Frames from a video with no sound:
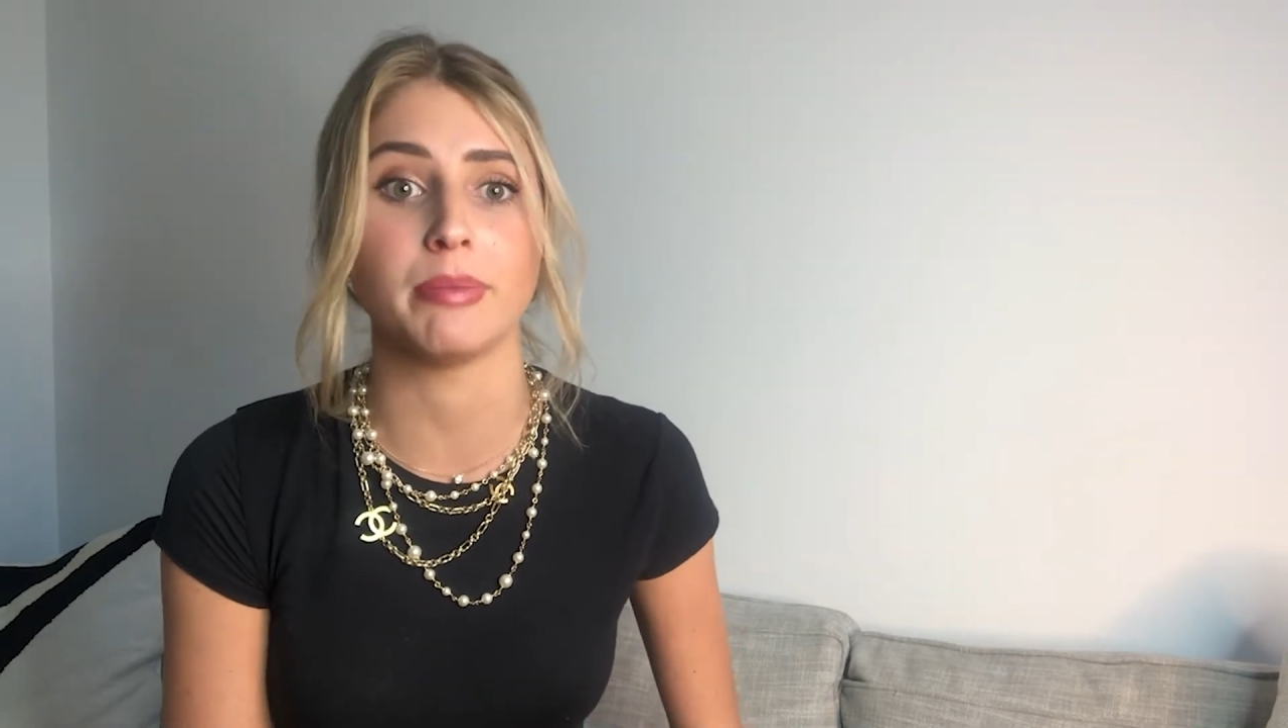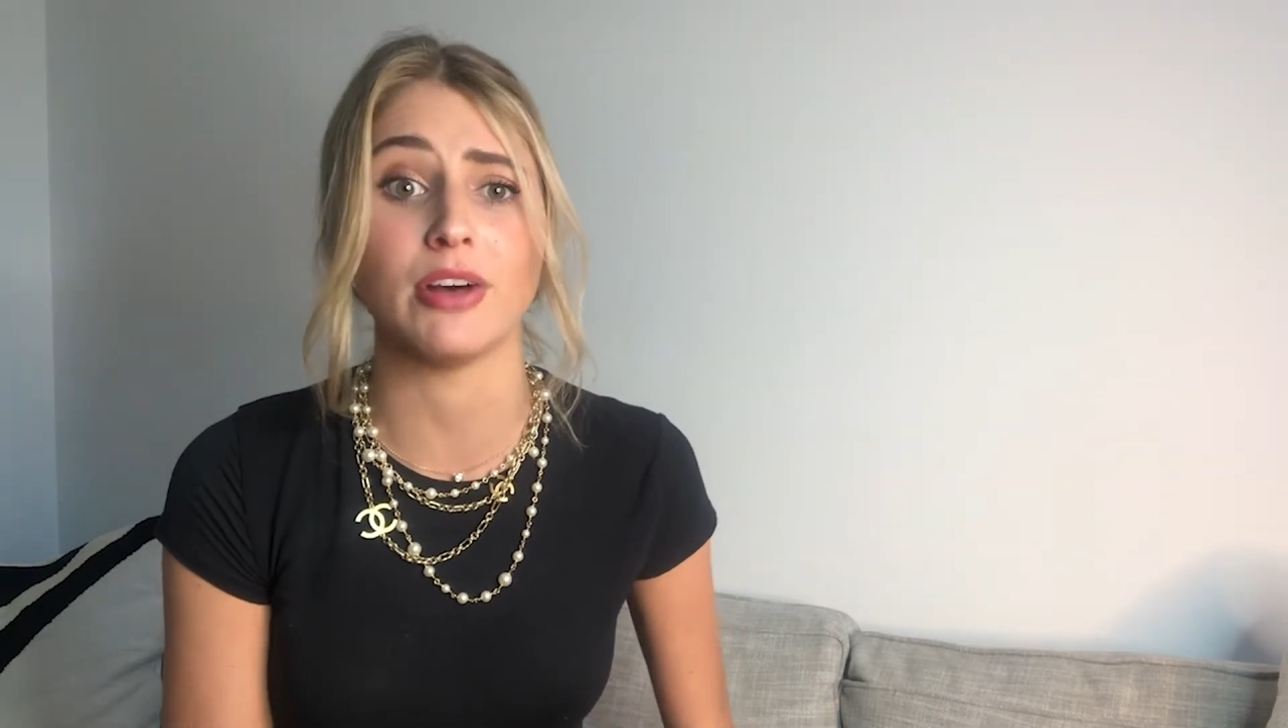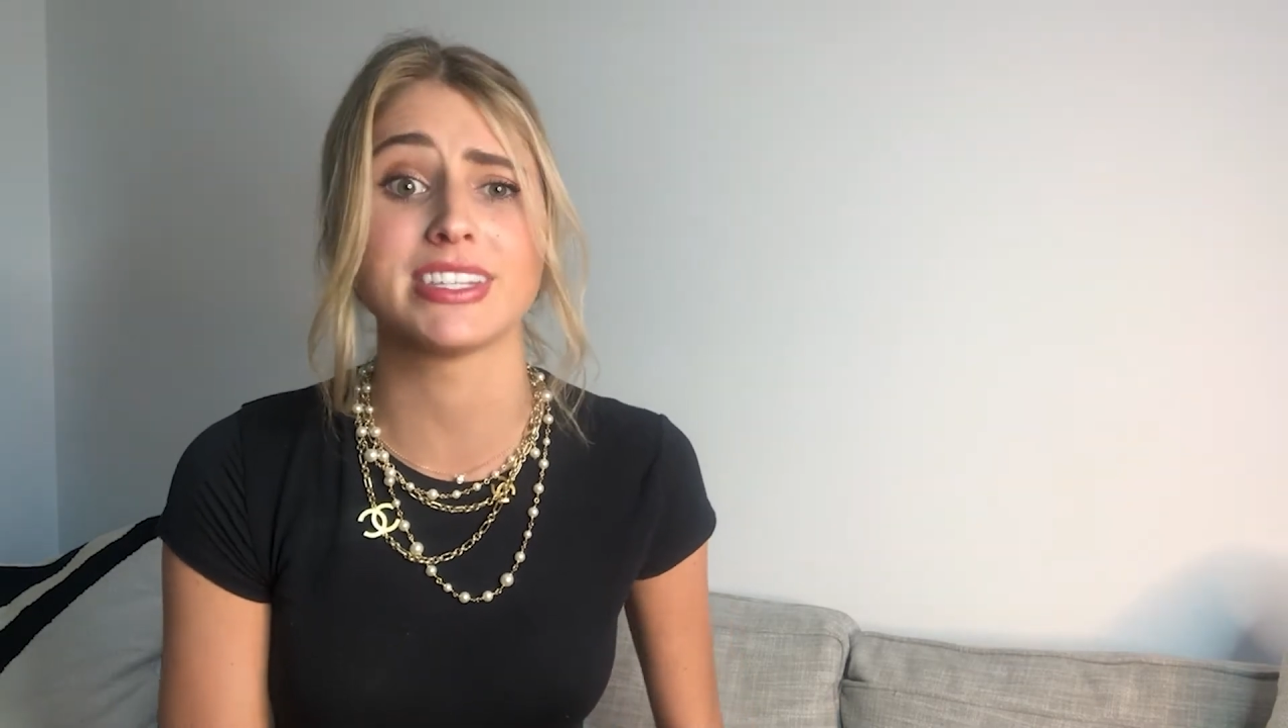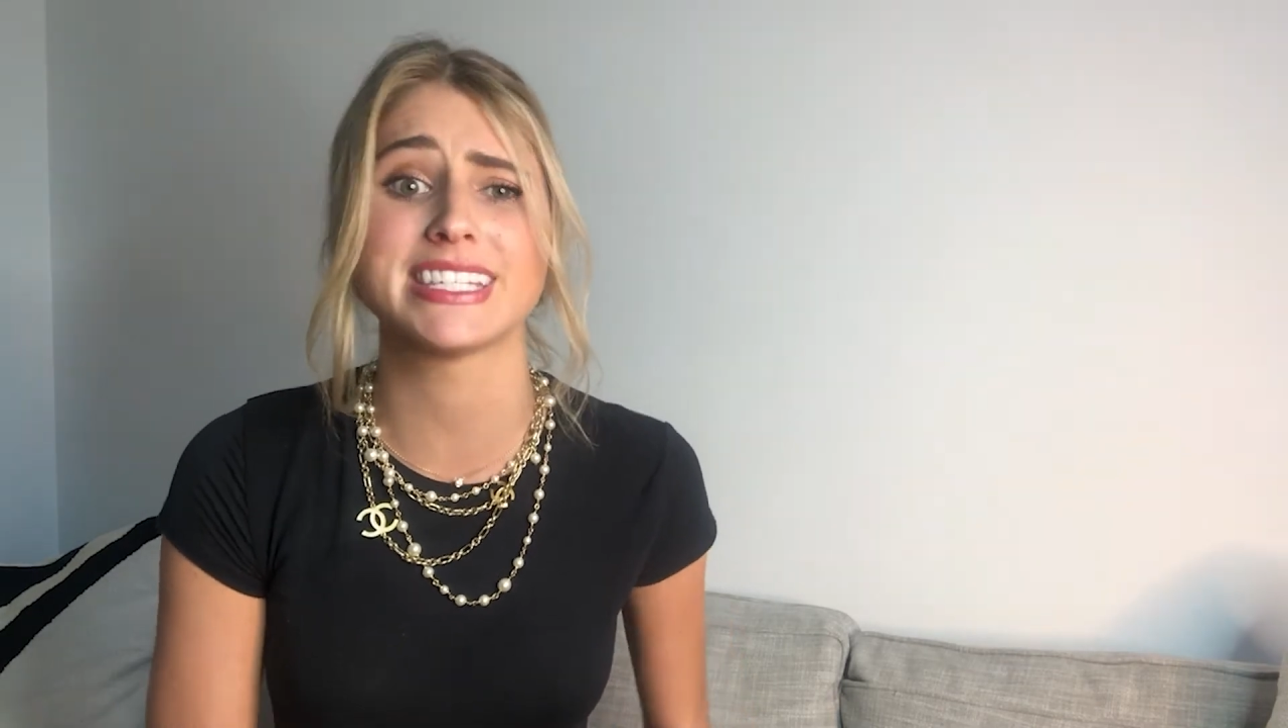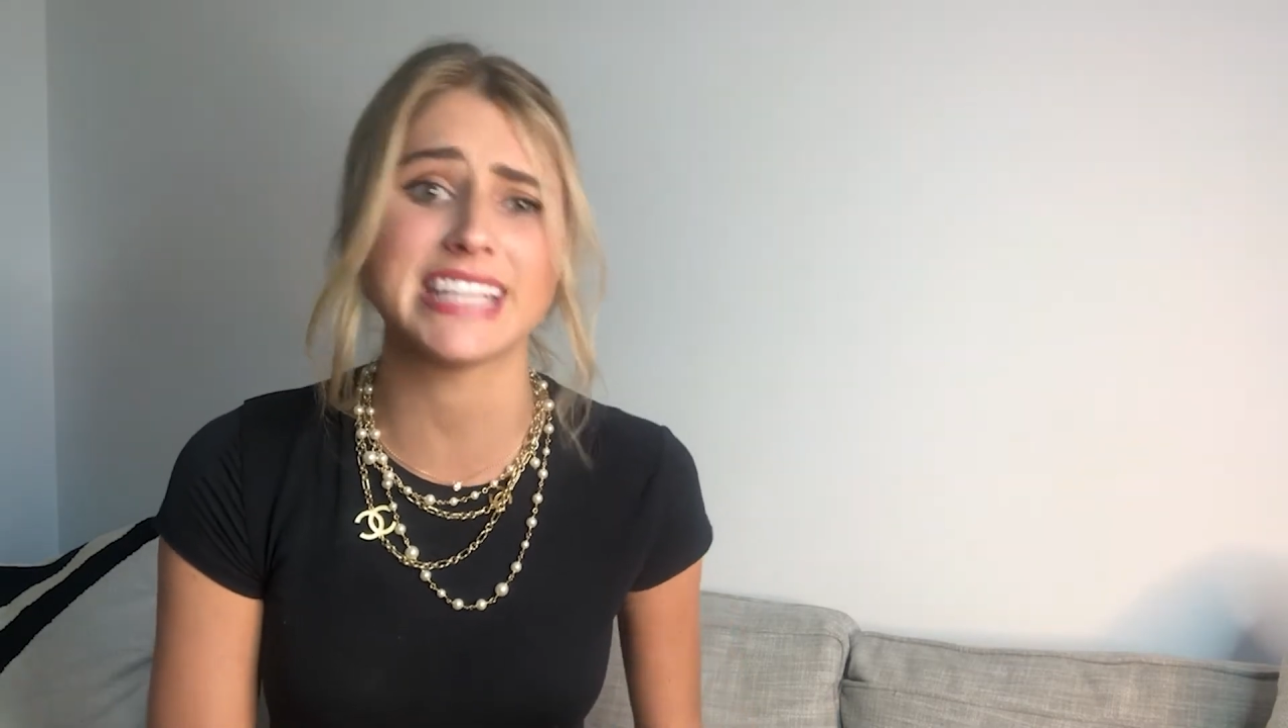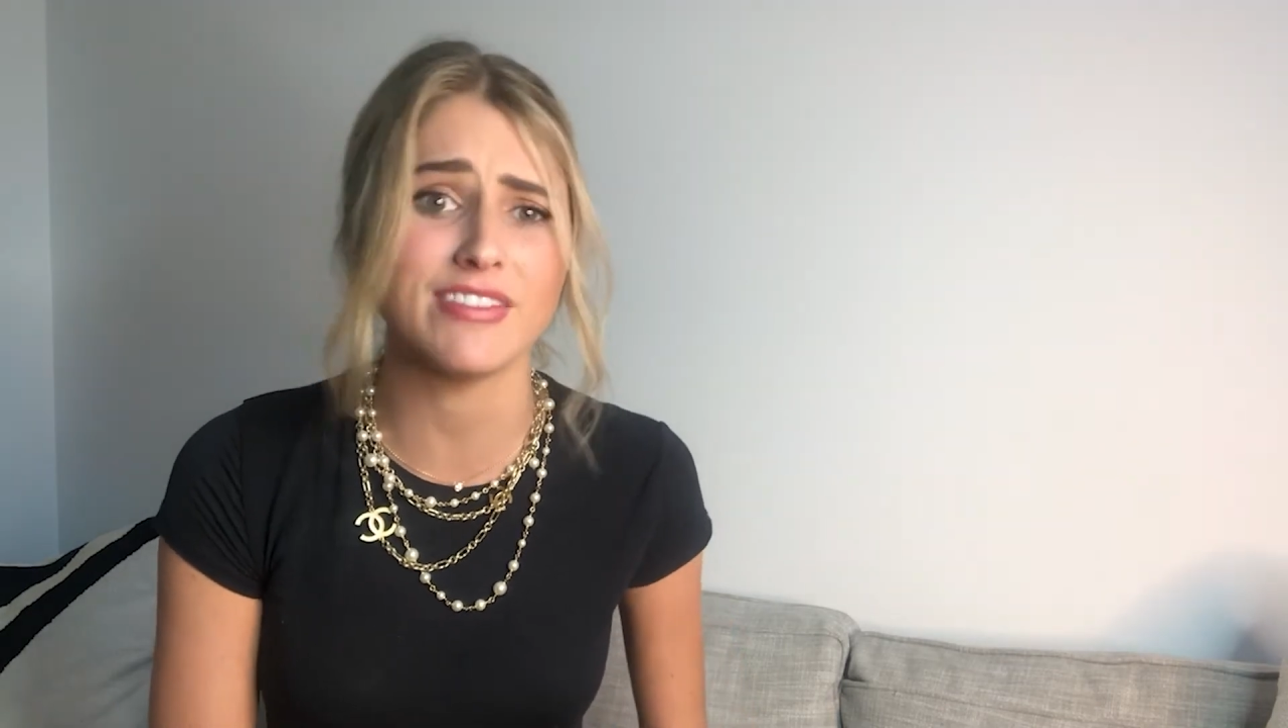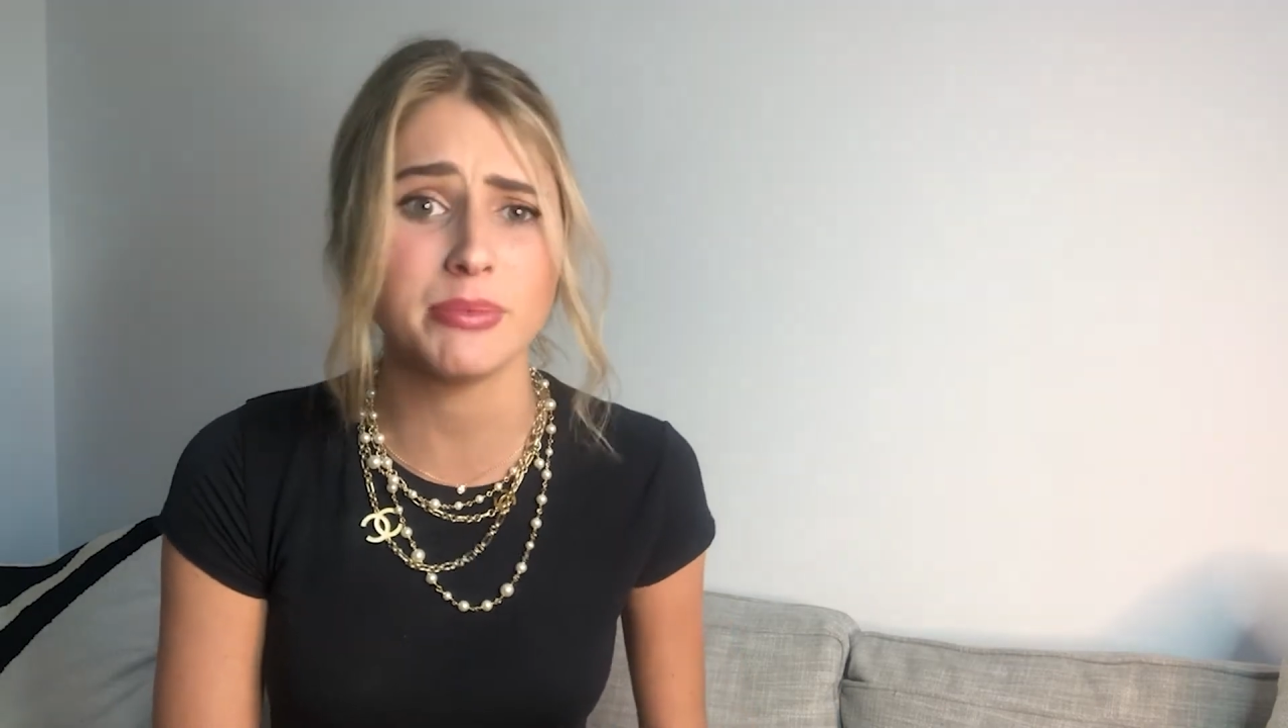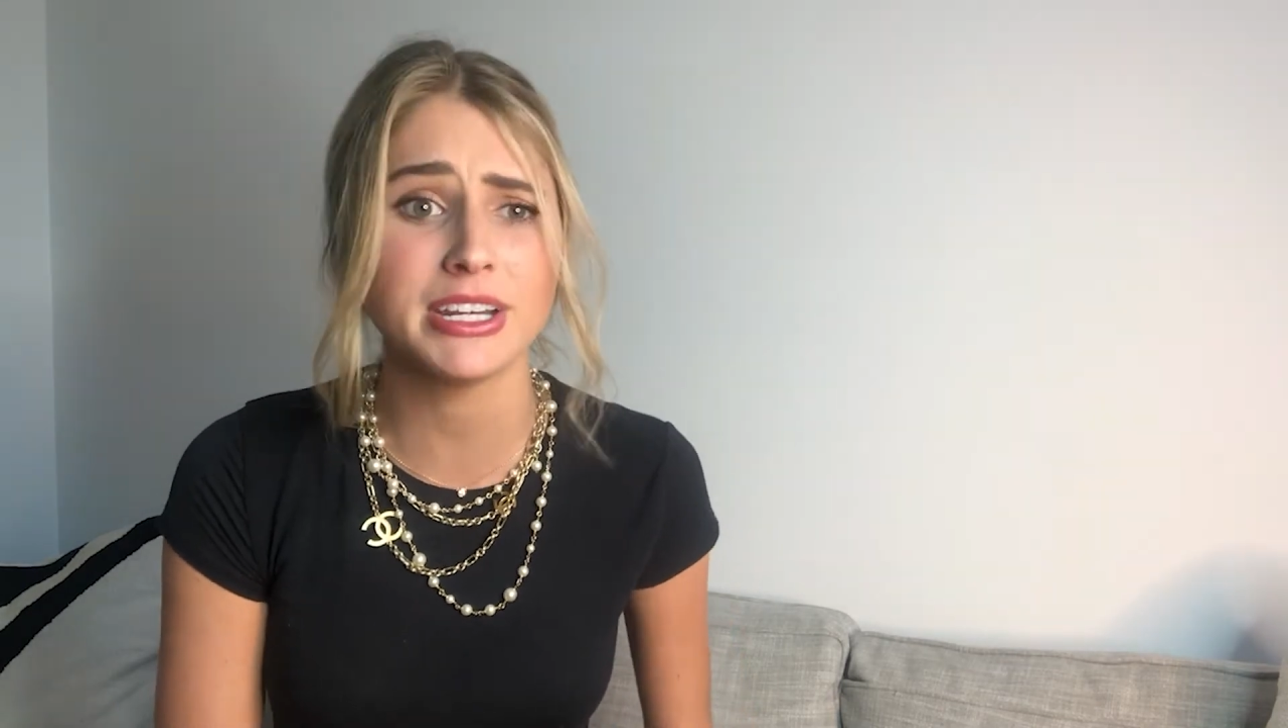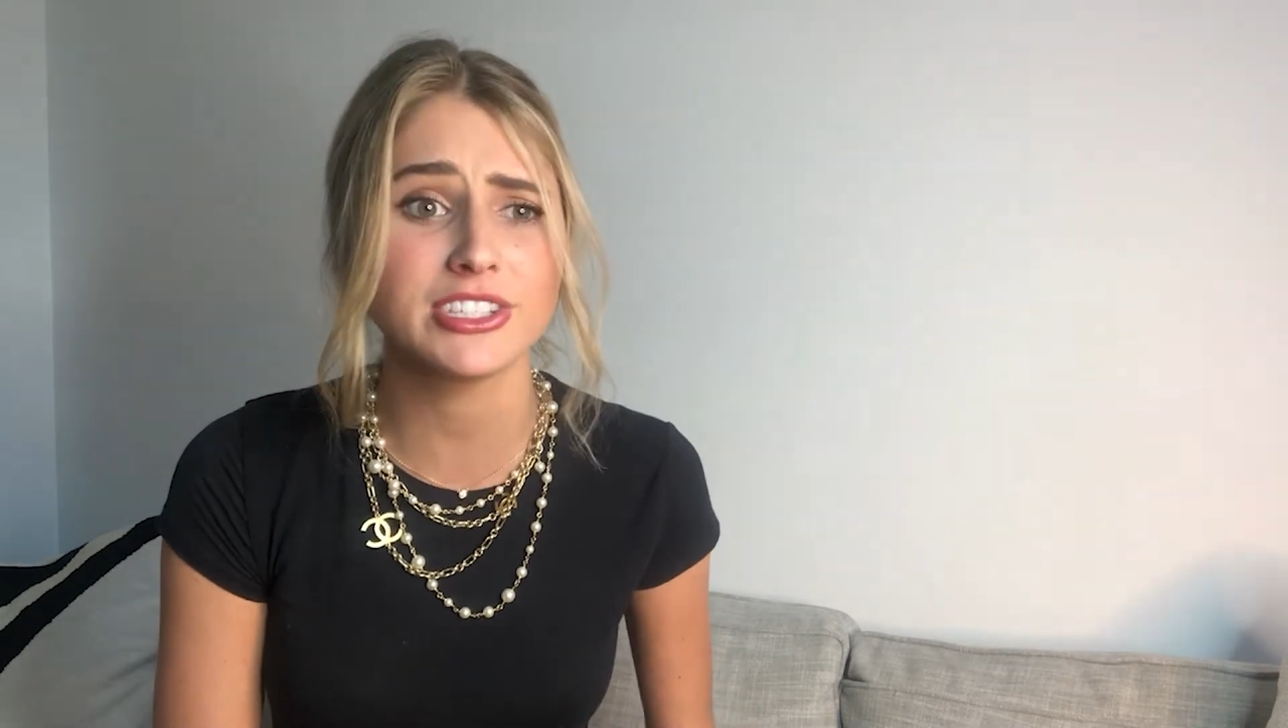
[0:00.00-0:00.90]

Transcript: with about 7